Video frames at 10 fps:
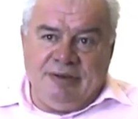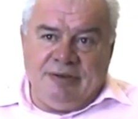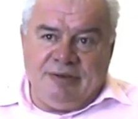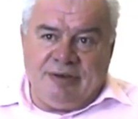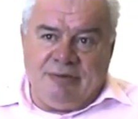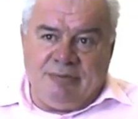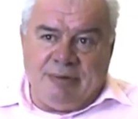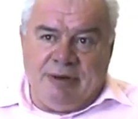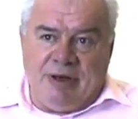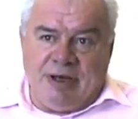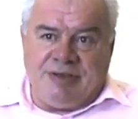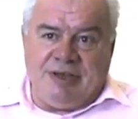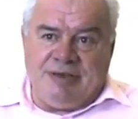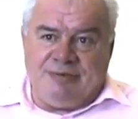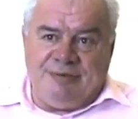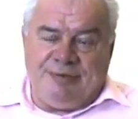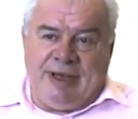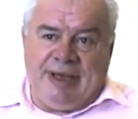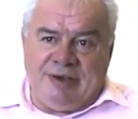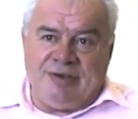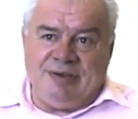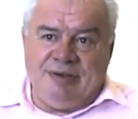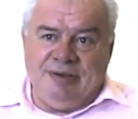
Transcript: So, I mean, architects reflect